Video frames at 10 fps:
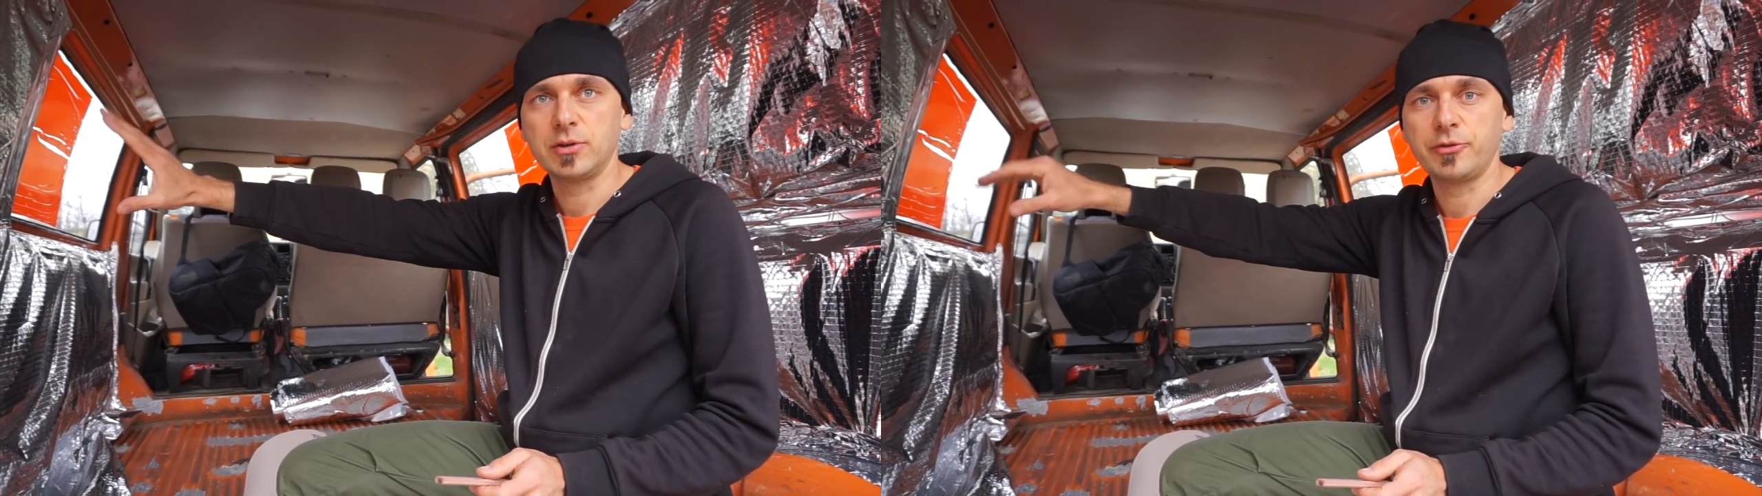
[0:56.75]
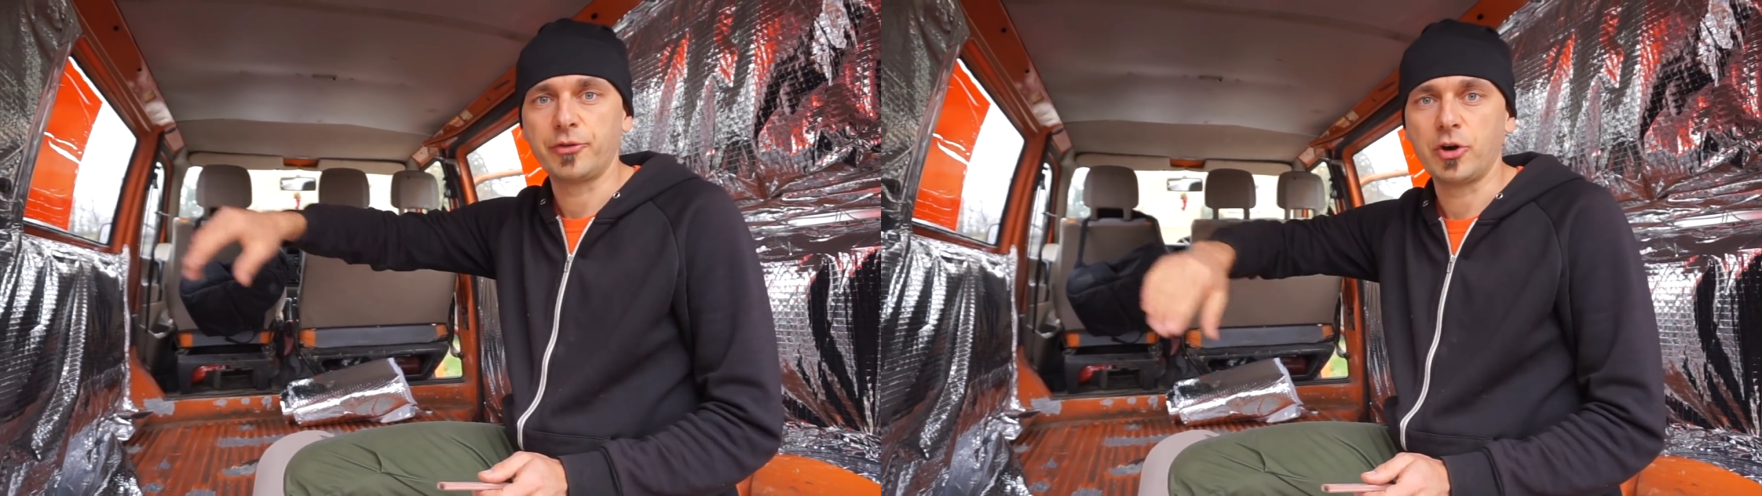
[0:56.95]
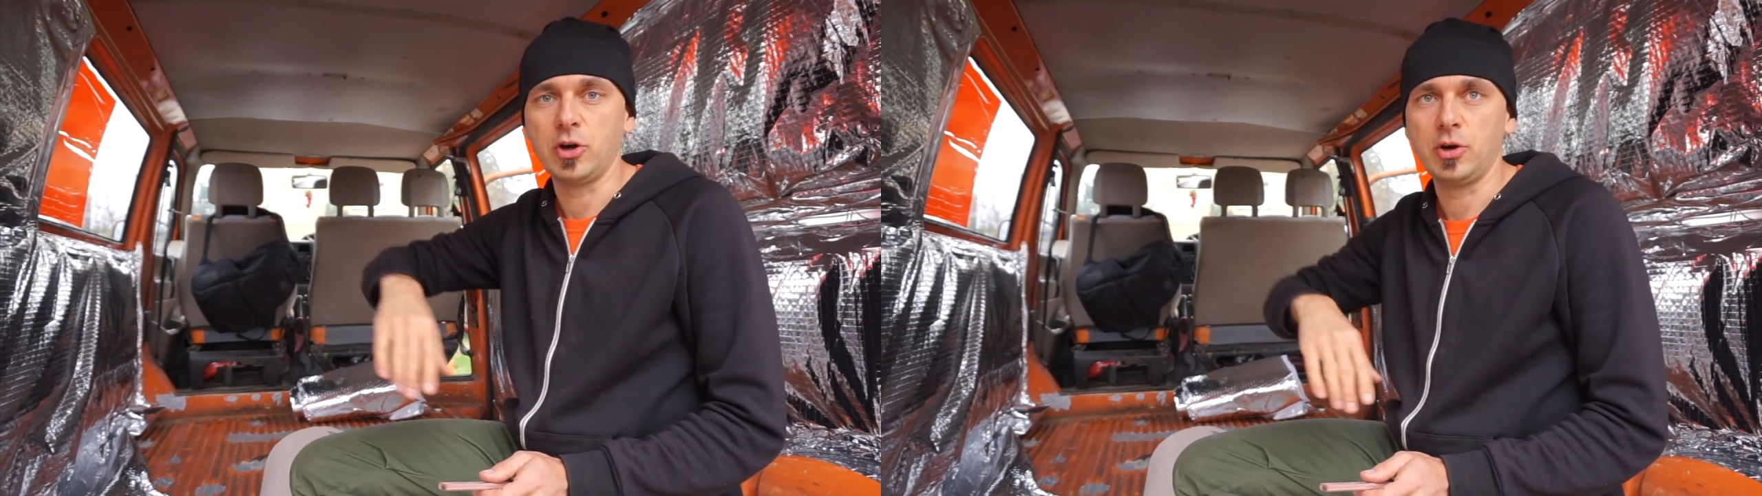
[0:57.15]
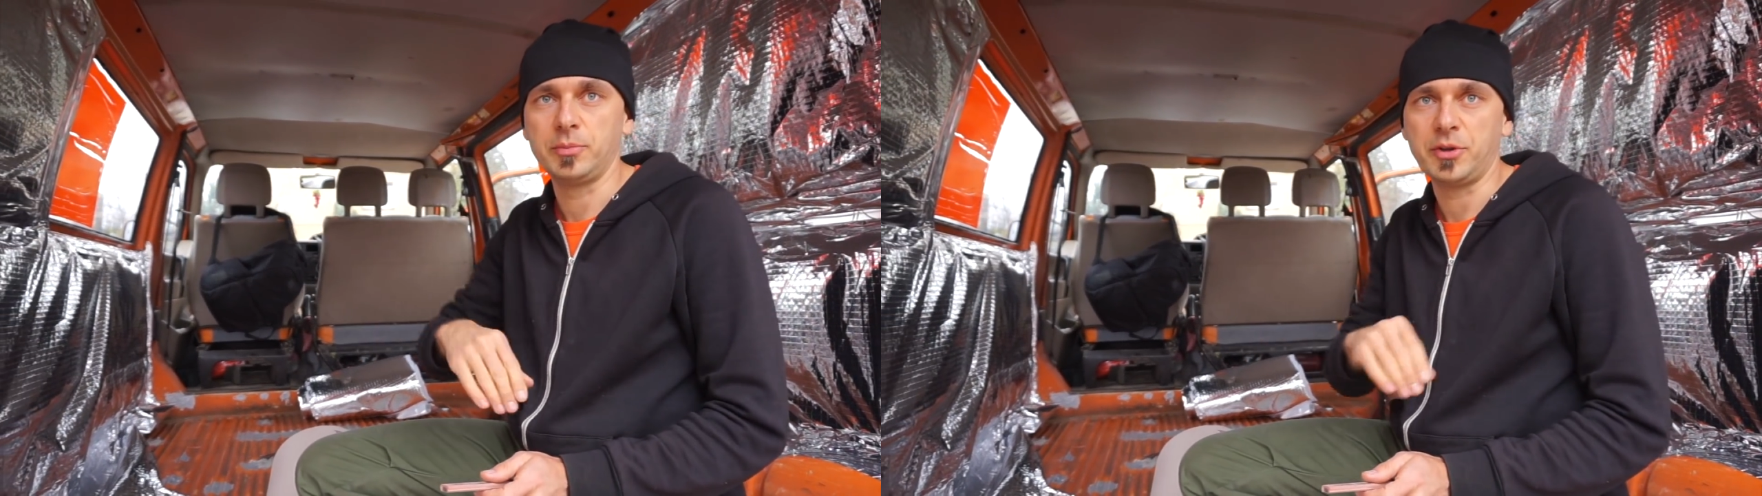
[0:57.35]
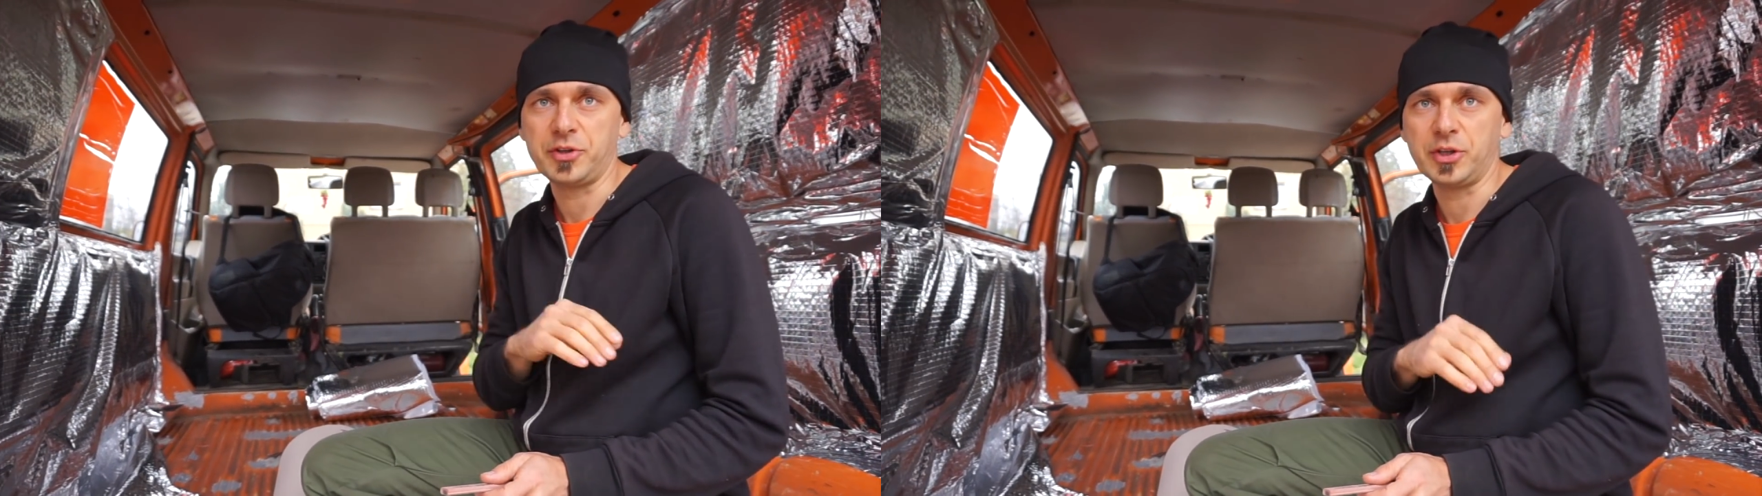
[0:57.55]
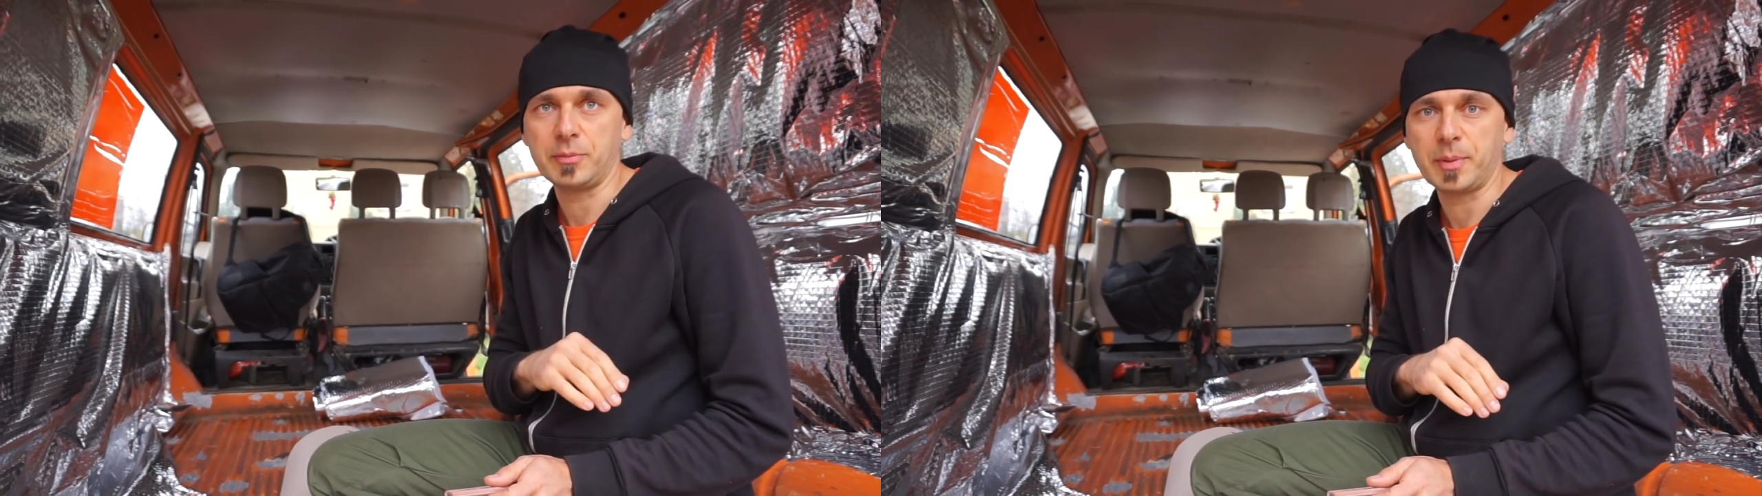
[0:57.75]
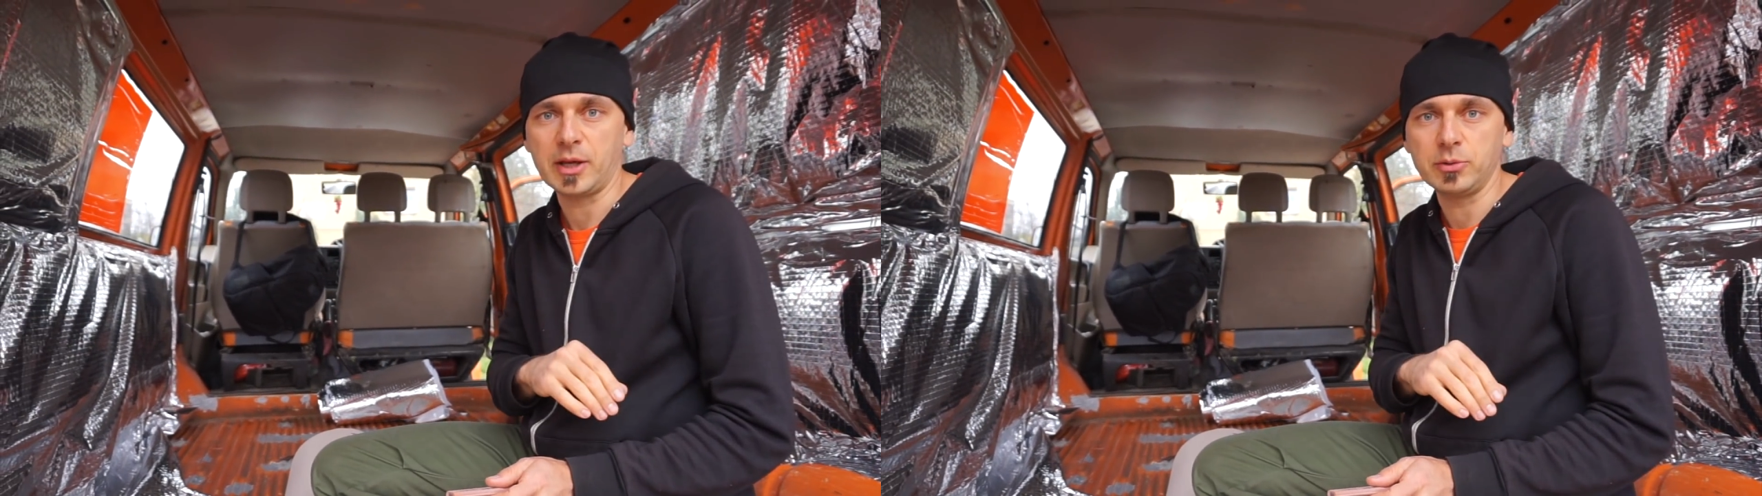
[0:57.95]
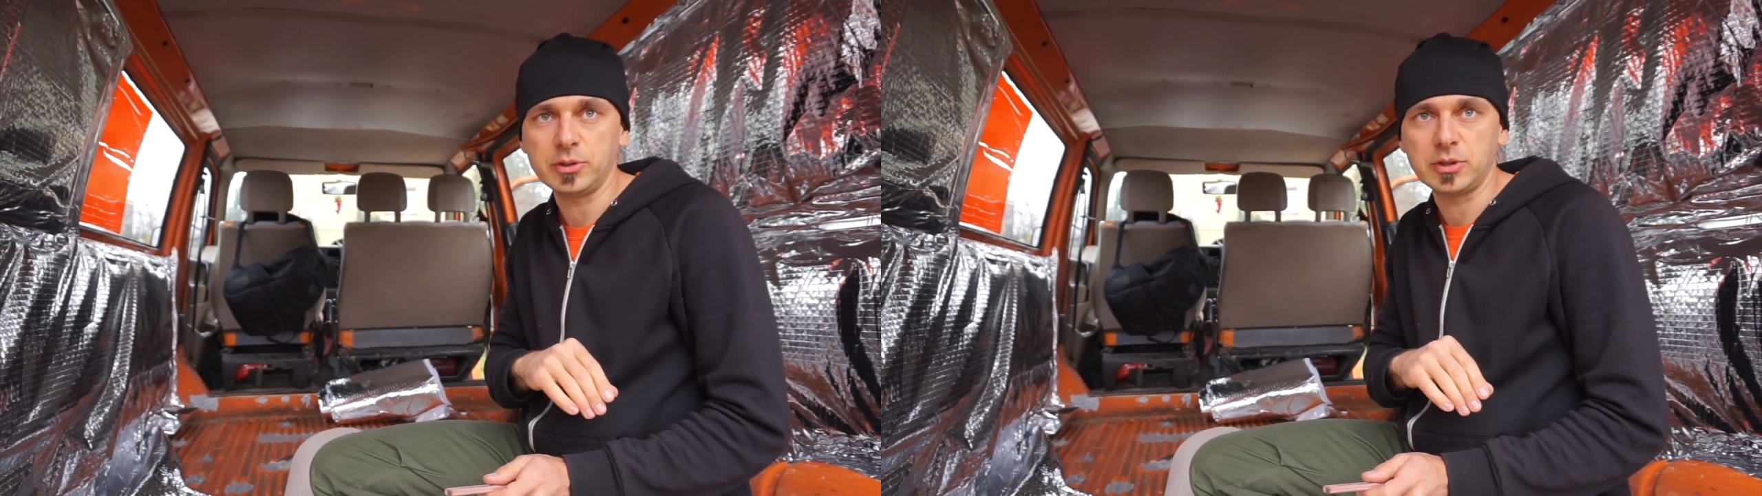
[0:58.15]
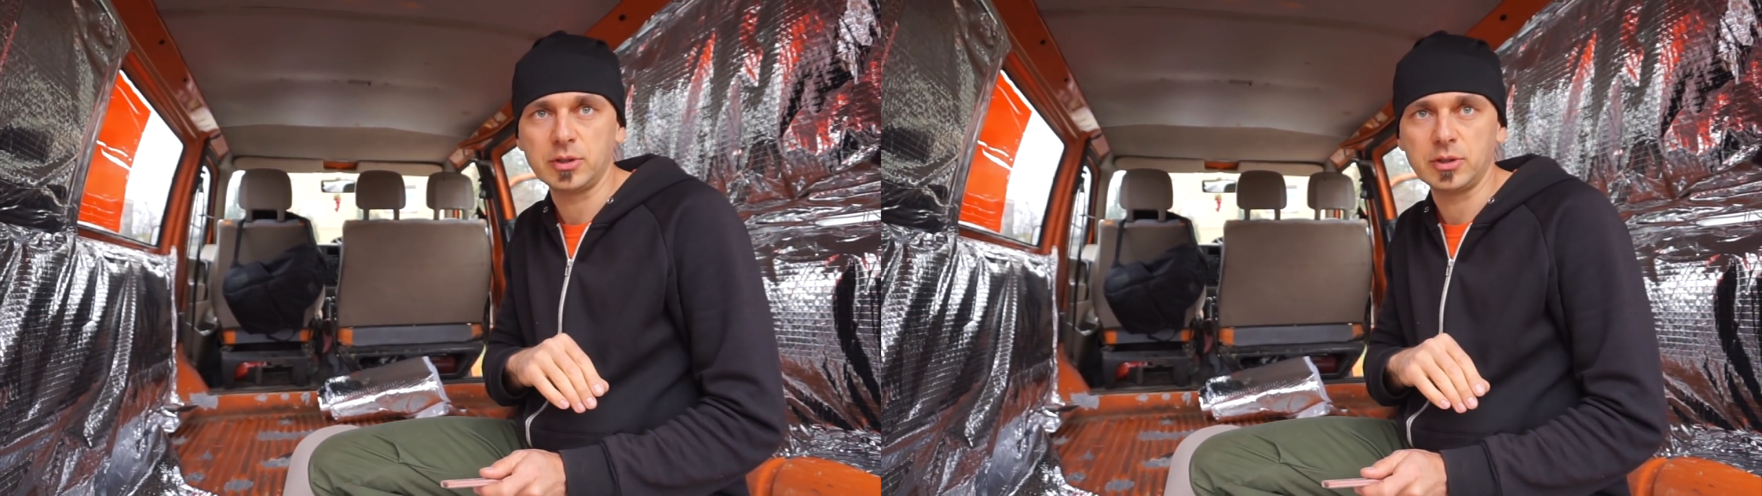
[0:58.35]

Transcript: from the thinner plywood.